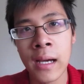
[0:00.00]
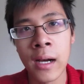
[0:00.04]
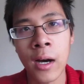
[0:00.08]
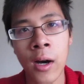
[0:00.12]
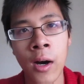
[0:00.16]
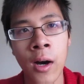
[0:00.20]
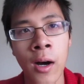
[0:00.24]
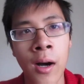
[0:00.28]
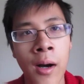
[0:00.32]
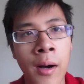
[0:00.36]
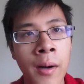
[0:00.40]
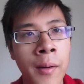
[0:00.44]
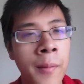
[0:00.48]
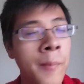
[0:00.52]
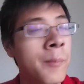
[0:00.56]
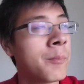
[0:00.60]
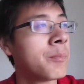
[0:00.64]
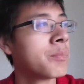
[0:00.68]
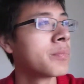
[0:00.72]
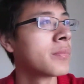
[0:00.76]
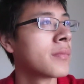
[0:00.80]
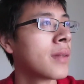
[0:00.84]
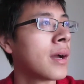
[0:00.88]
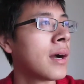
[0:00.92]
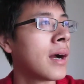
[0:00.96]
I
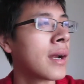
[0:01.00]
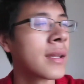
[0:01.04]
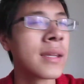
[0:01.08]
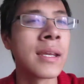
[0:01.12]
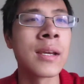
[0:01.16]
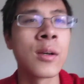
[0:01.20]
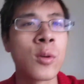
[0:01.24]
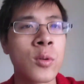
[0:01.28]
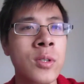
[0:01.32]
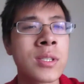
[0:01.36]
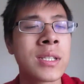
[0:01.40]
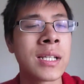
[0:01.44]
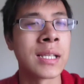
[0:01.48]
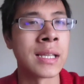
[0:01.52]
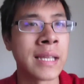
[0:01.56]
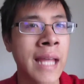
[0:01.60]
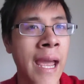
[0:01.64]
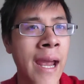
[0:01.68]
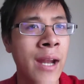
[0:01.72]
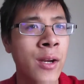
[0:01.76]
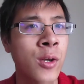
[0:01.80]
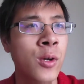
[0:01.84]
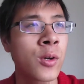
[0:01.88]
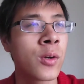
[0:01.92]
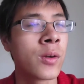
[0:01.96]
think it was the
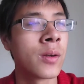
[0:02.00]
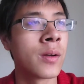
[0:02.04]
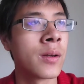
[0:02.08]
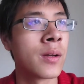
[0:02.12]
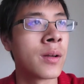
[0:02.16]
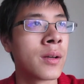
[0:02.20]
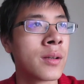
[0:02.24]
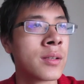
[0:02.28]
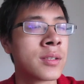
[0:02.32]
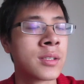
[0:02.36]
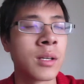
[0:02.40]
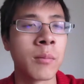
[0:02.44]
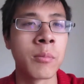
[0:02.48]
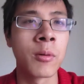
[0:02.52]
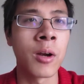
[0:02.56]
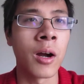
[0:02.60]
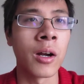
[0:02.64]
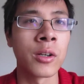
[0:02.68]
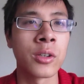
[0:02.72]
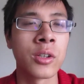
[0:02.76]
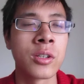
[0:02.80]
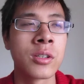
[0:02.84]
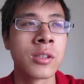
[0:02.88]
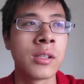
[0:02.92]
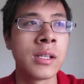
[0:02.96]
latter,
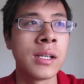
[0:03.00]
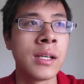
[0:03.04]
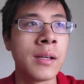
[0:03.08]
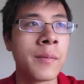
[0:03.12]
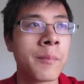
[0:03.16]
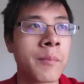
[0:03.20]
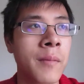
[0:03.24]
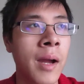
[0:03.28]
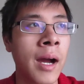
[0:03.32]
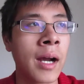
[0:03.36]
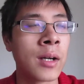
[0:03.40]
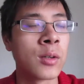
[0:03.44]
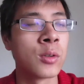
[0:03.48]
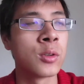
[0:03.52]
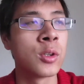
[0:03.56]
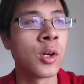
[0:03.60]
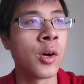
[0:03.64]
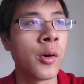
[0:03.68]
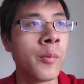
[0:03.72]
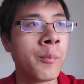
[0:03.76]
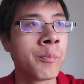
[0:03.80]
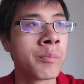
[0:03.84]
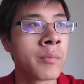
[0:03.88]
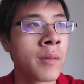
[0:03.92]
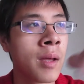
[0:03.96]
subconsciously. I don't know.